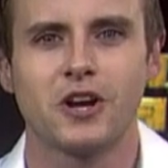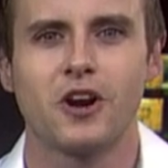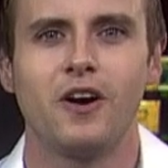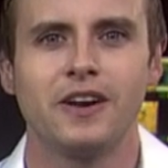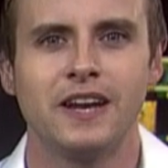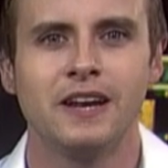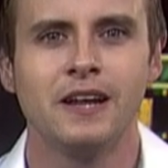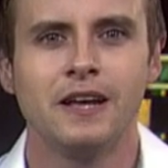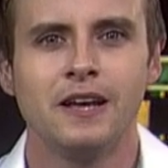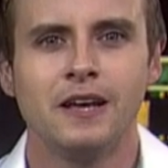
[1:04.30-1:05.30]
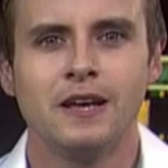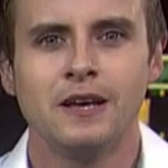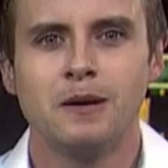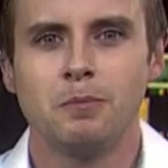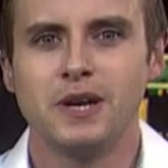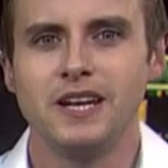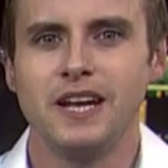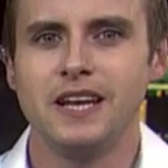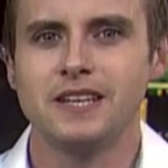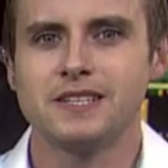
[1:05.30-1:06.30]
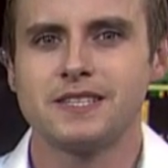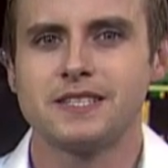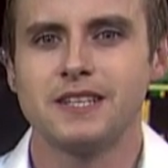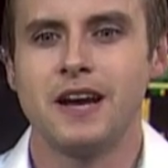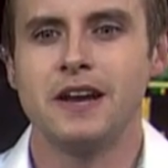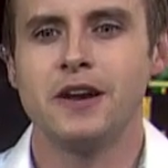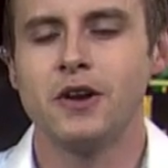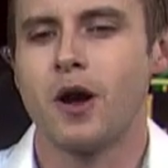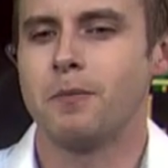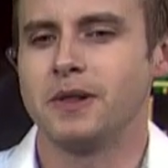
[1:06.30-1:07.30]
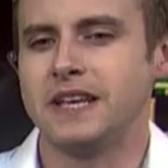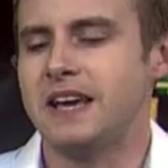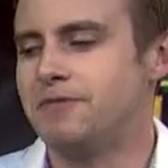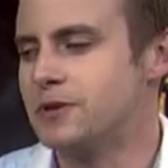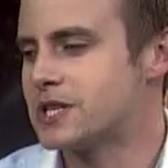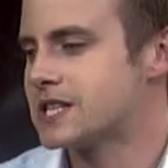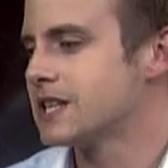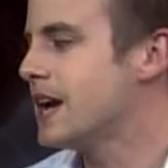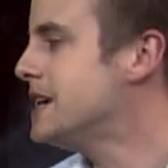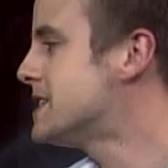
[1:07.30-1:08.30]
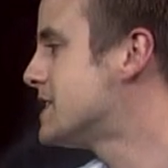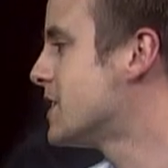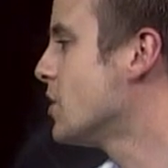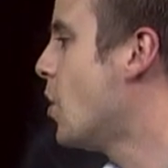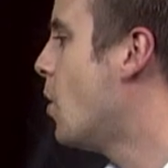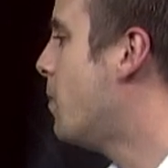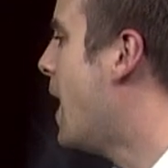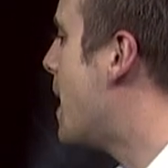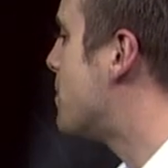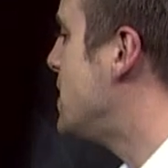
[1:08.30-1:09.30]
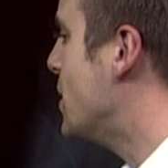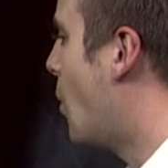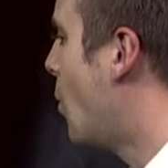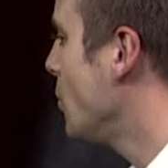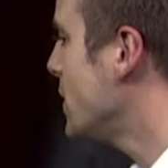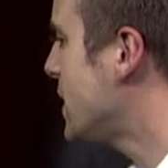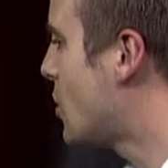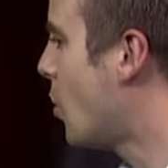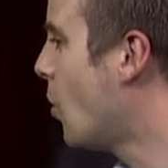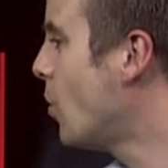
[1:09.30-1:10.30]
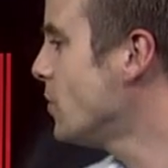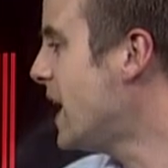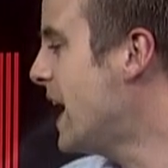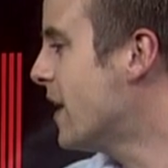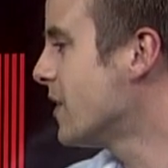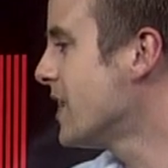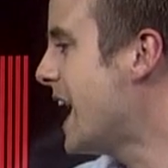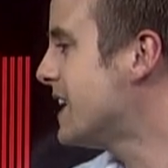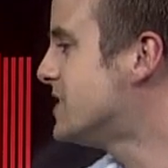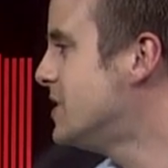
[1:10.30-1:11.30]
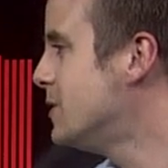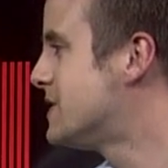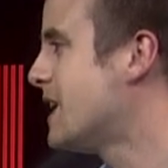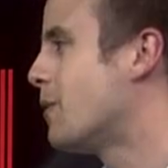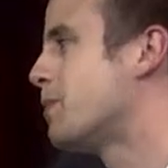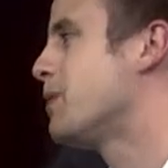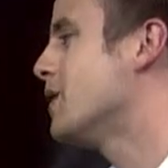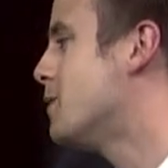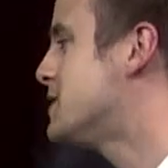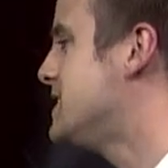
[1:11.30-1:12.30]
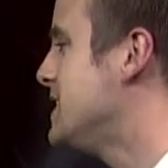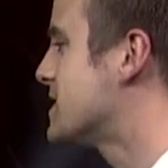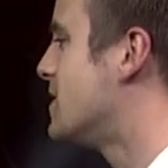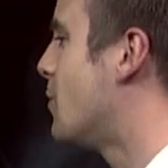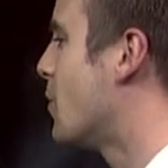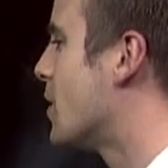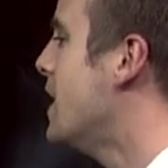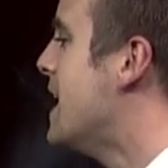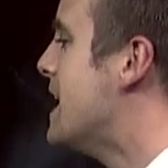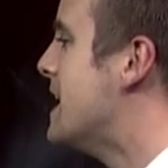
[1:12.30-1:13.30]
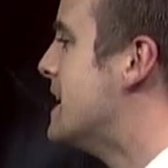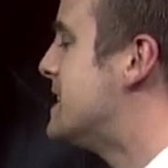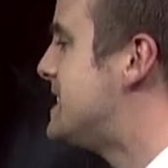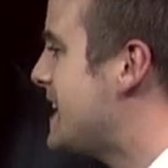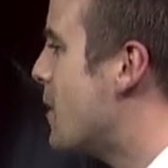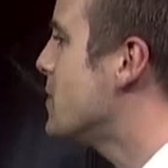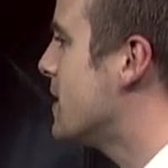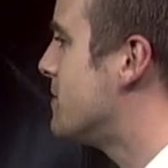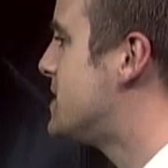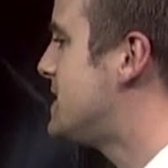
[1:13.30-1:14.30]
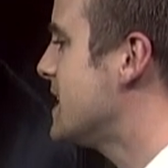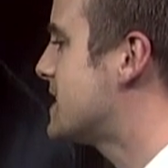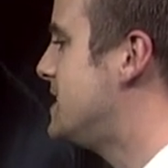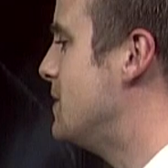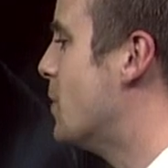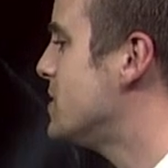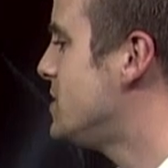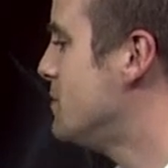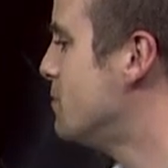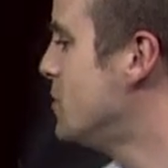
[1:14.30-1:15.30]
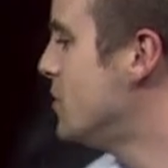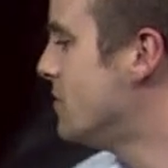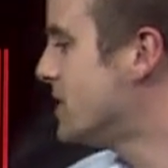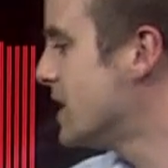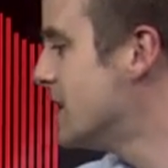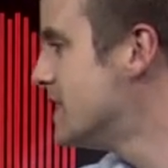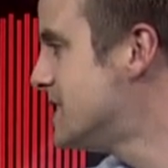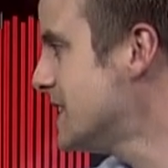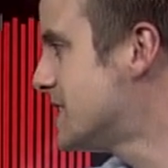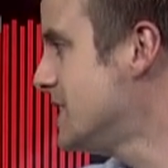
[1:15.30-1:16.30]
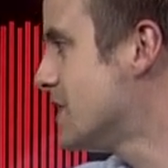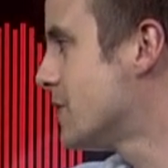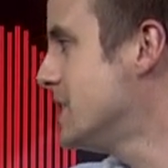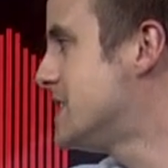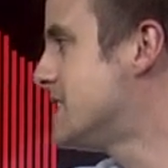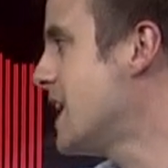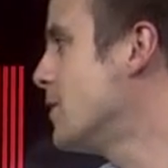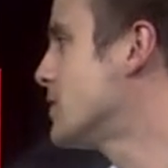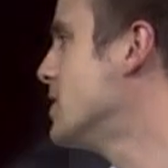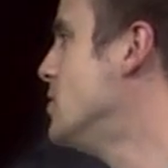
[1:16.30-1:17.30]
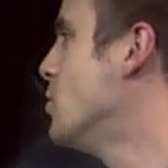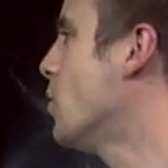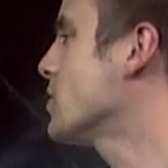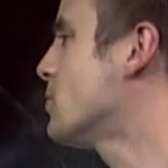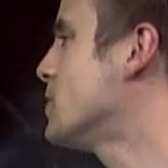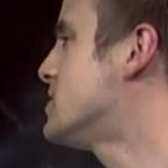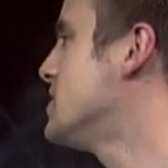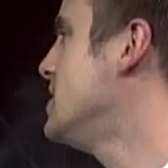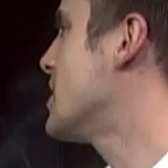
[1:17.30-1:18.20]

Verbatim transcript: the continent, but it is an anomaly. If you slice the globe up, the only cold air latitudes that were below seasonal were south of sixty. Once you moved sixty degrees south northward to the